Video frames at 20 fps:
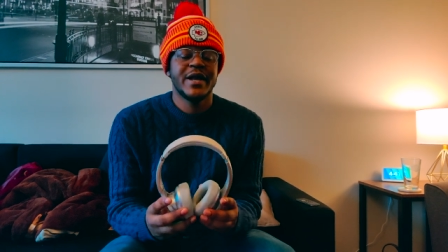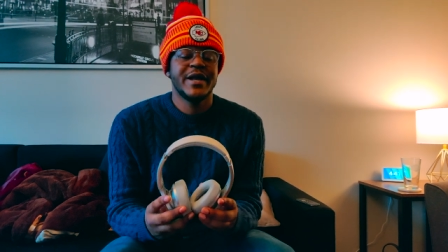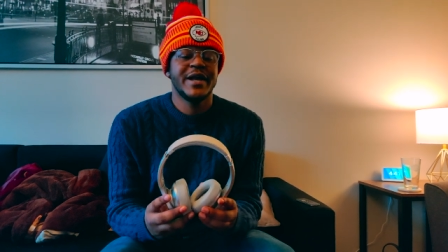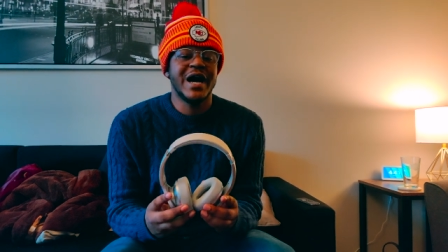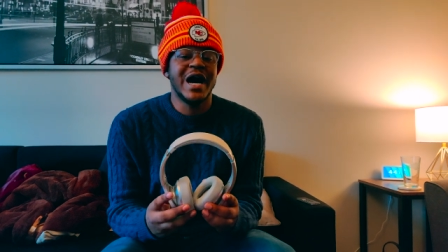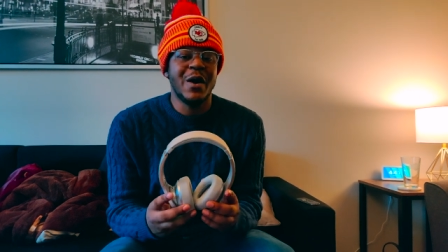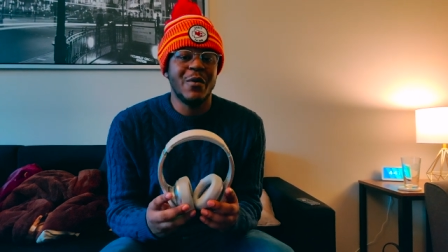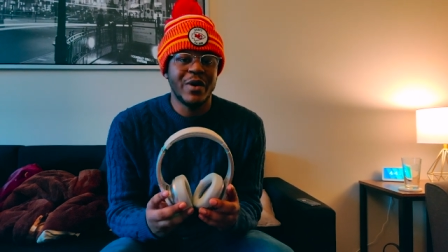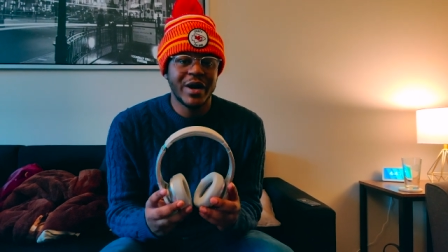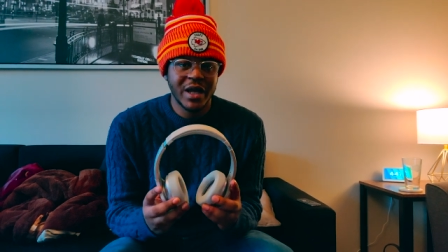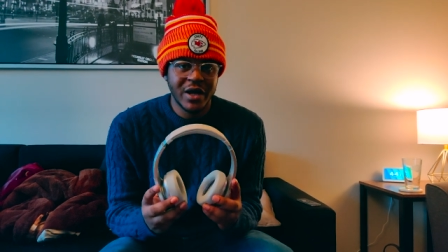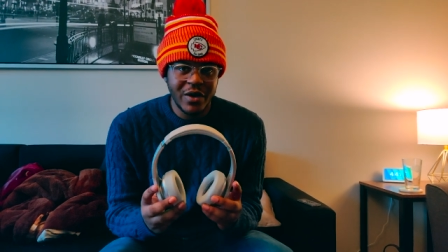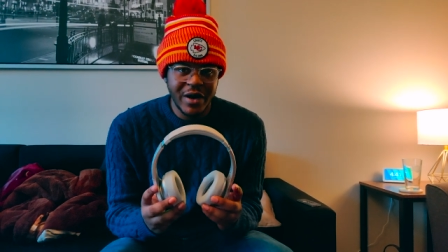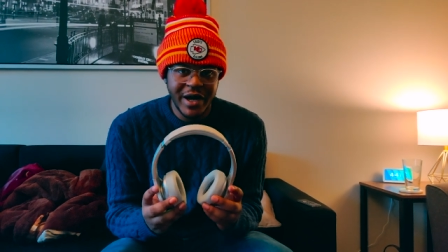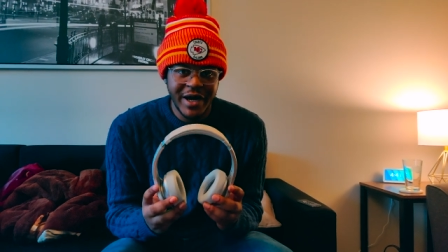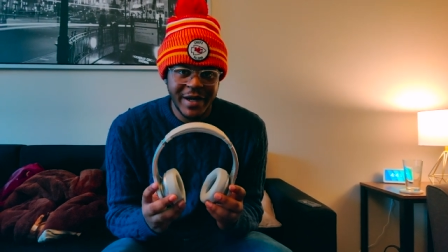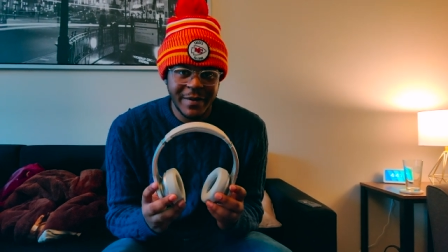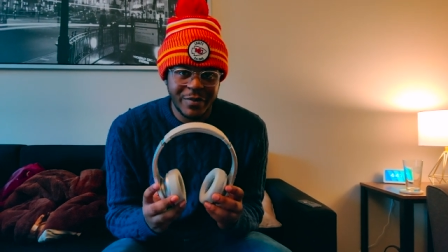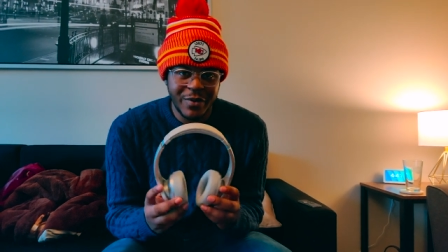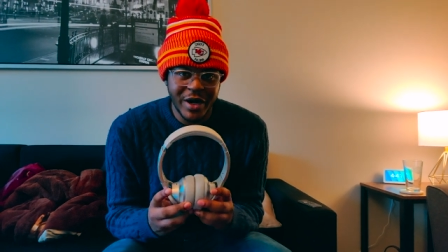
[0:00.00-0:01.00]
Now I wanna go
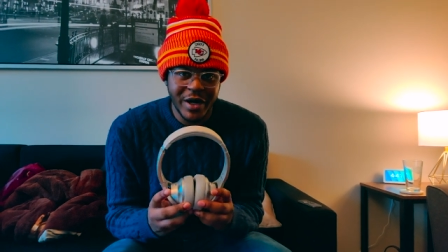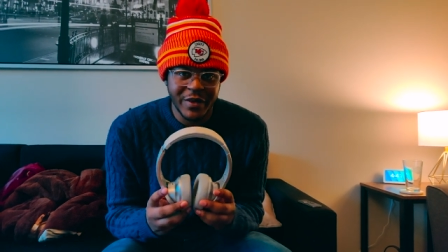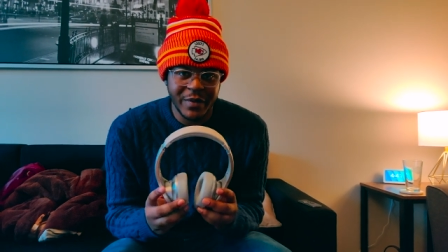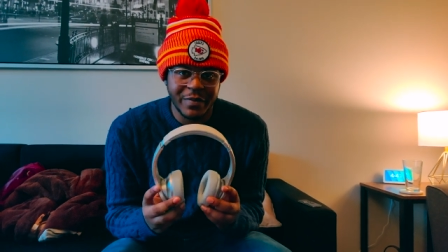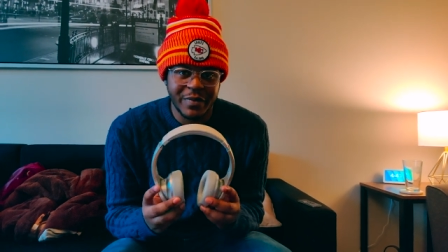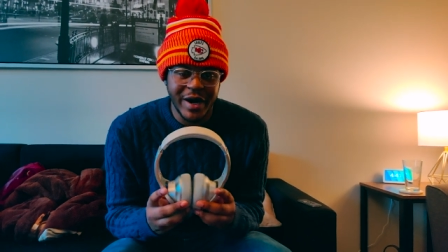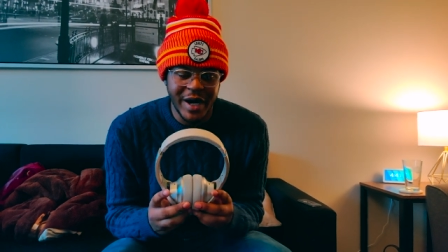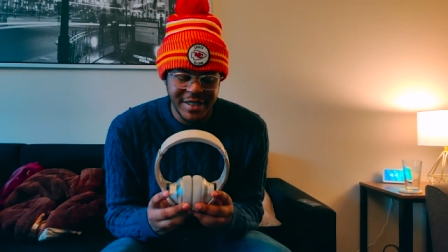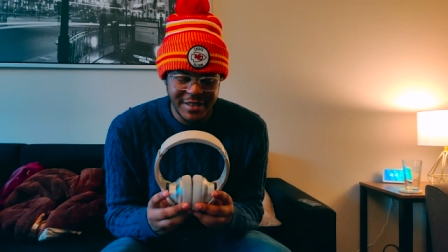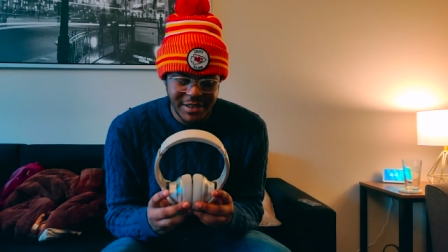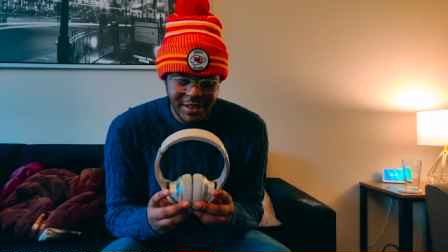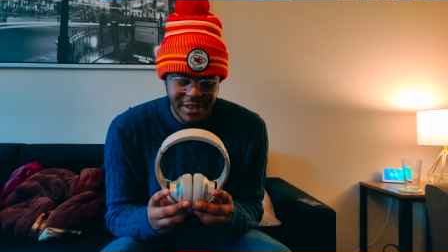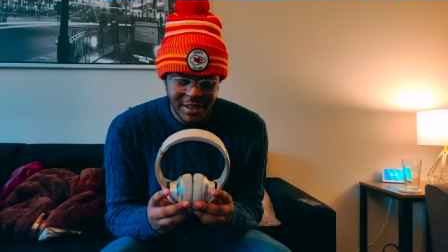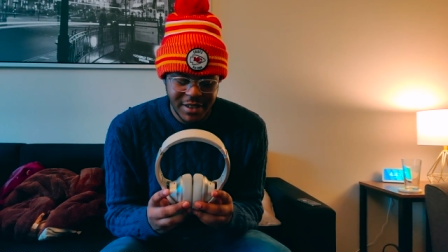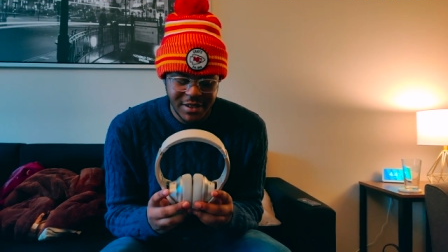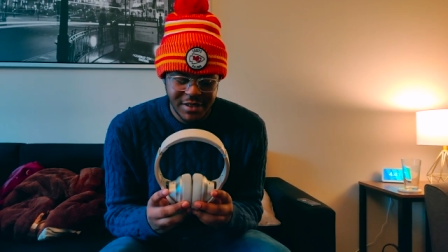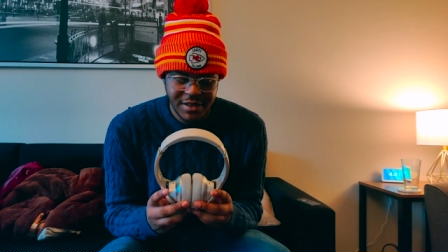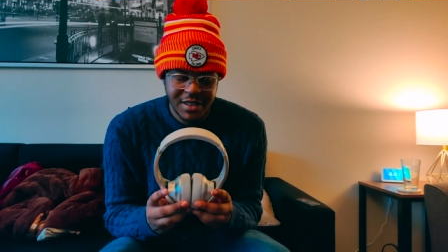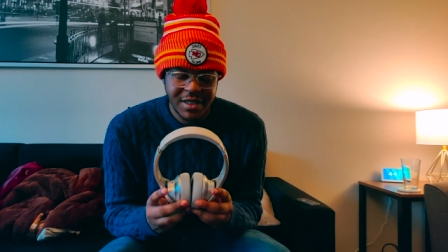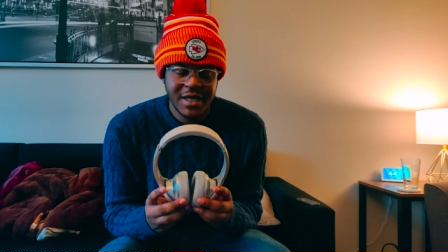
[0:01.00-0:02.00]
ahead and point out the price of
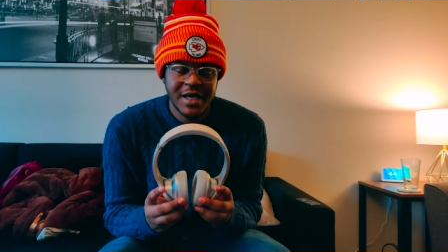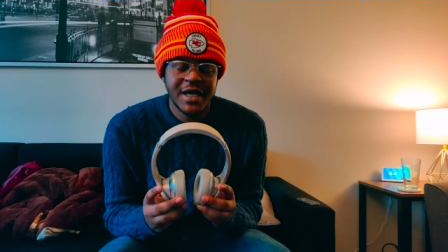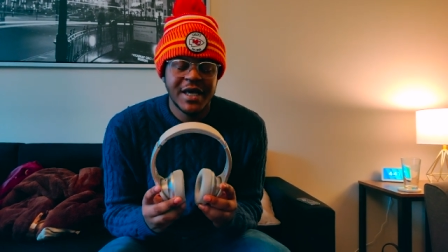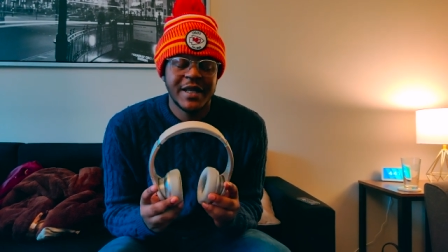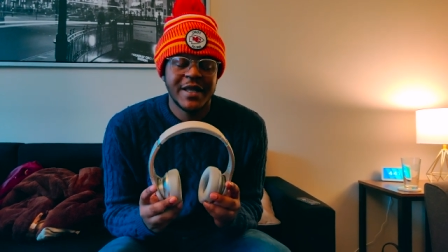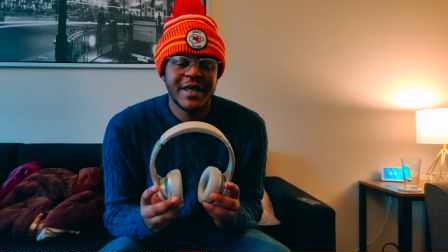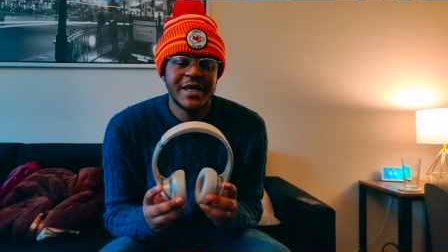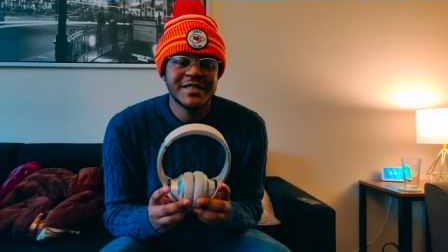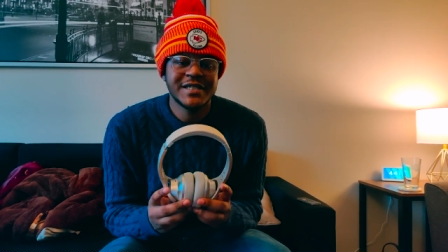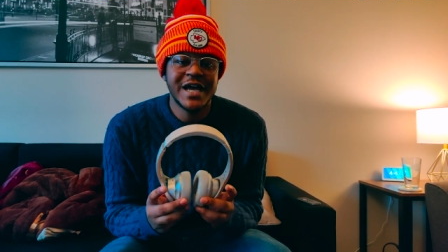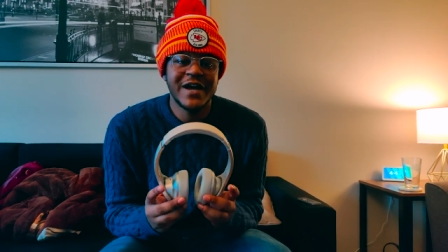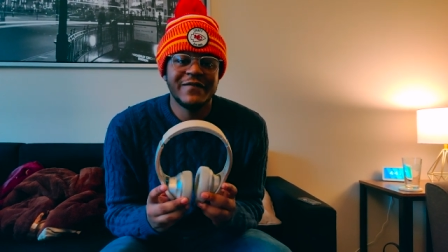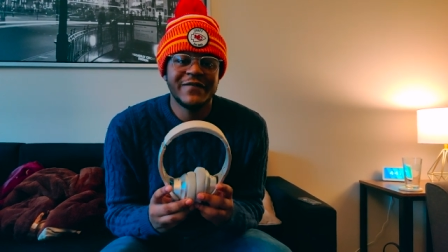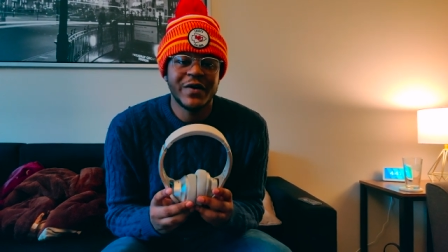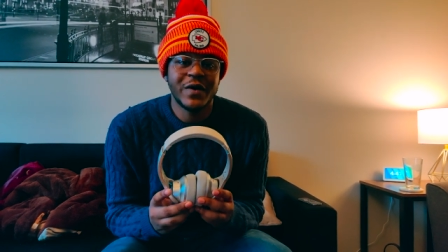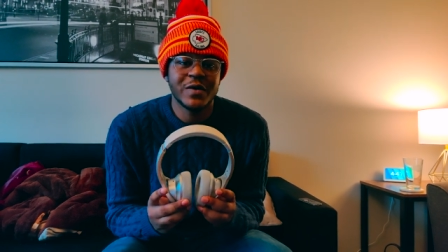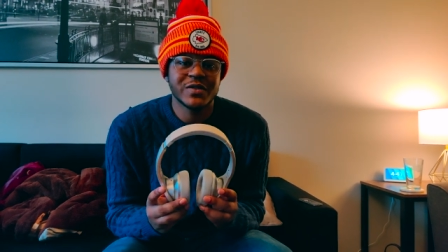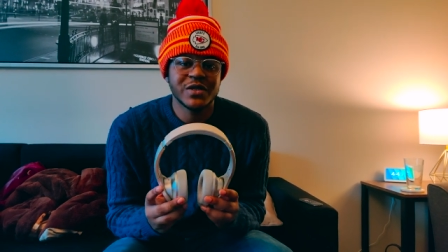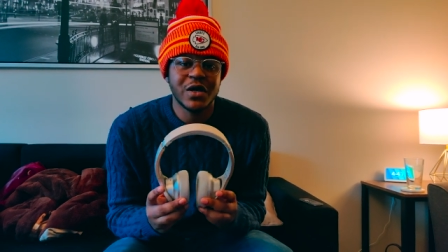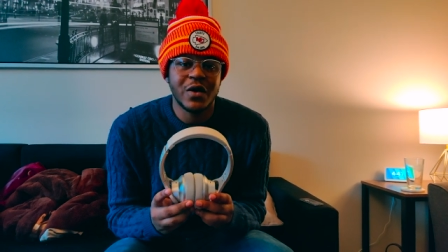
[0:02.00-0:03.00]
these. These
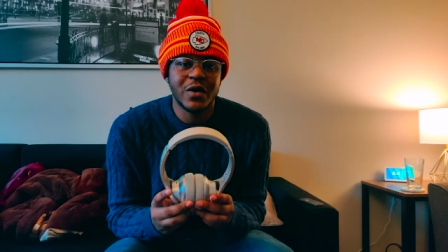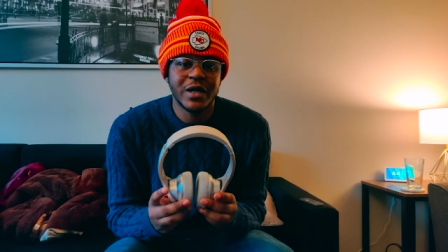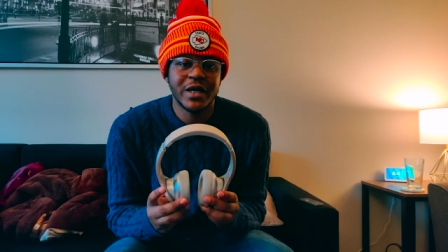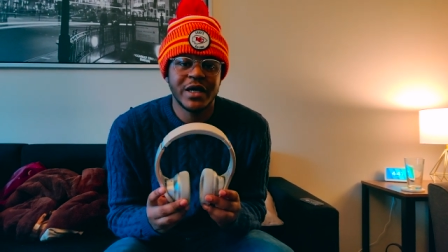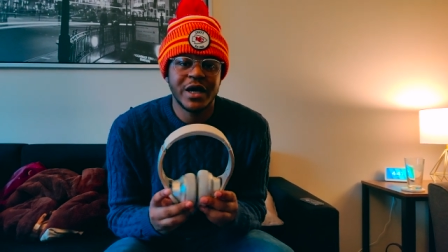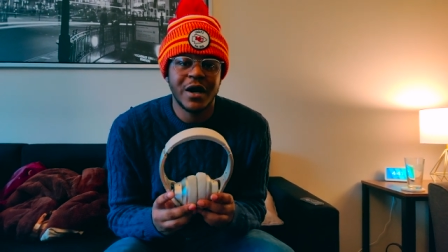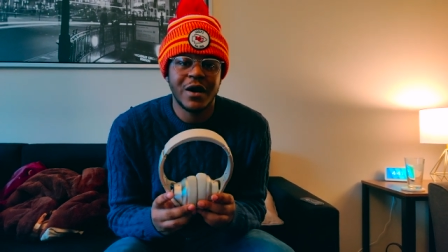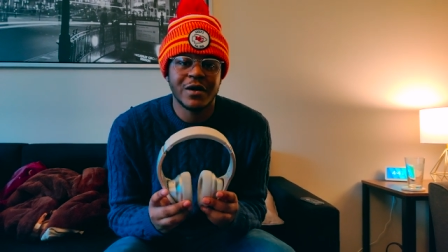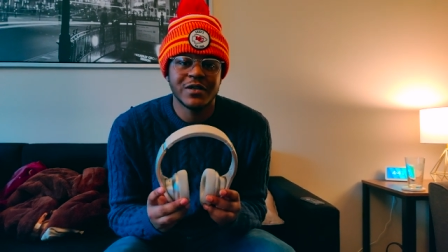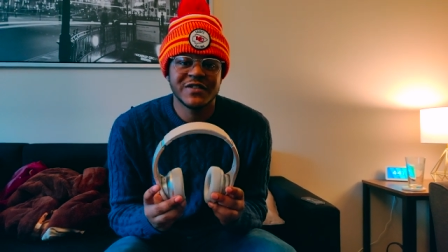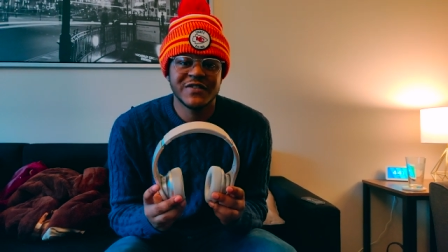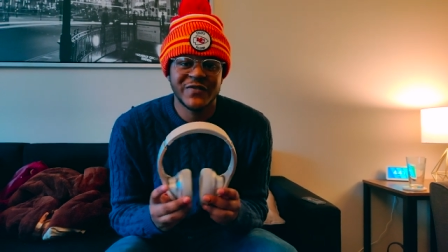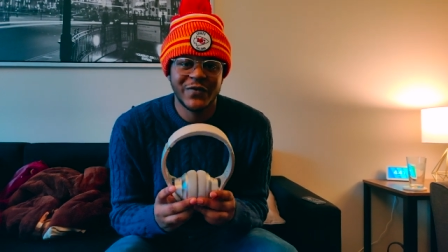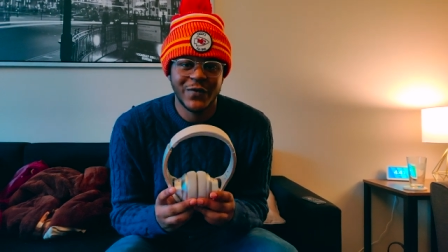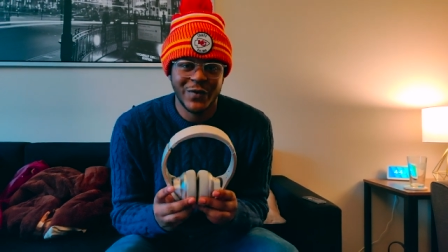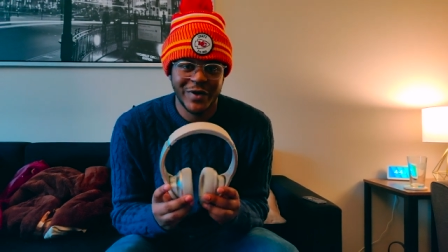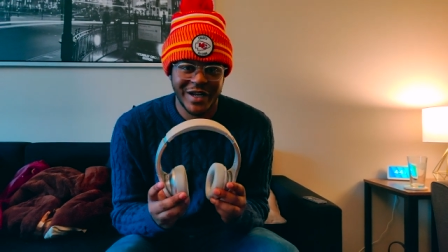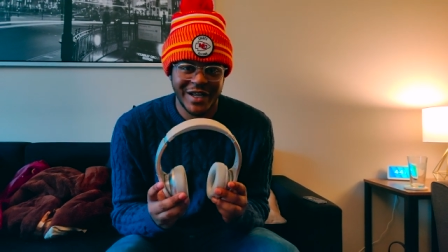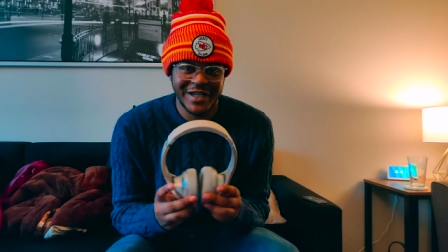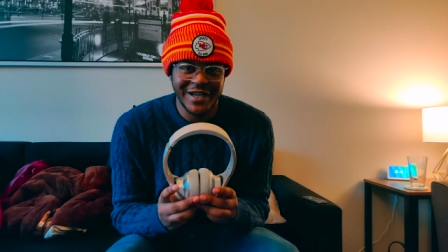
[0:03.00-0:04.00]
headphones only cost
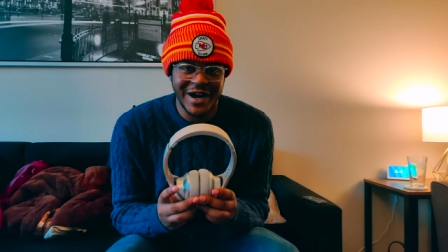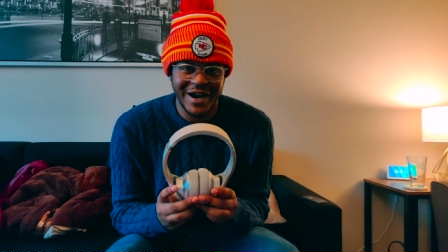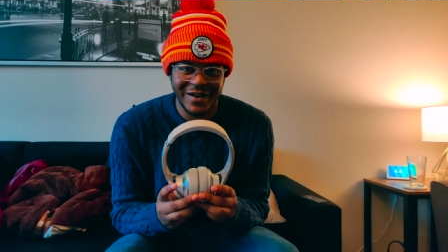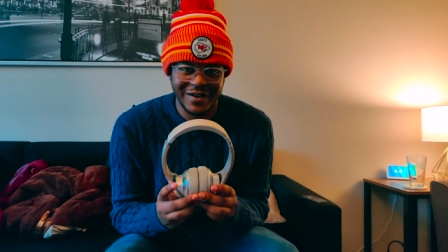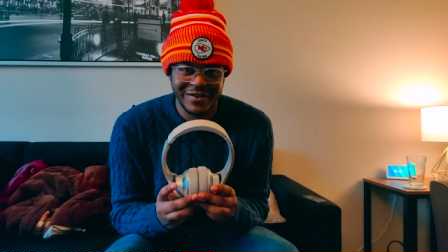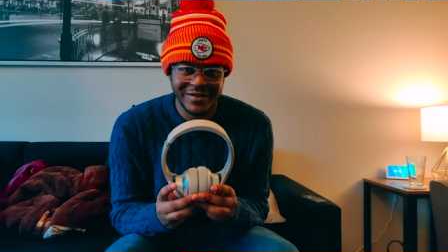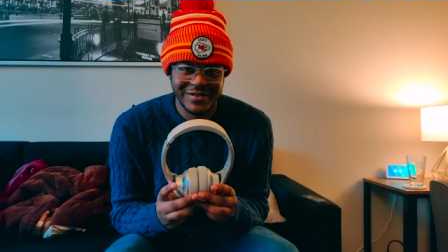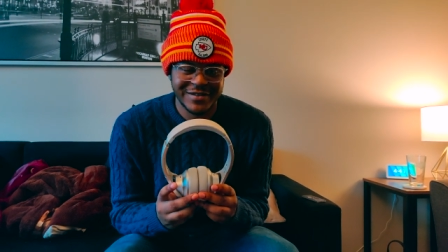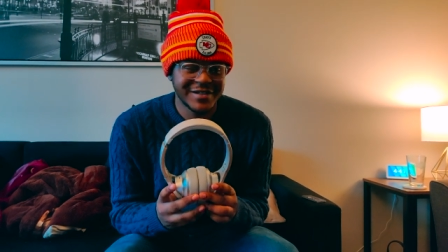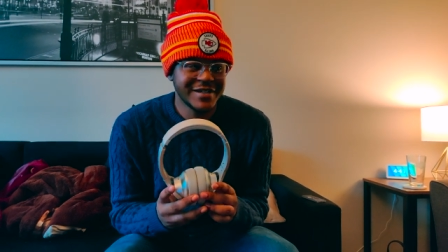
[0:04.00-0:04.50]
$40.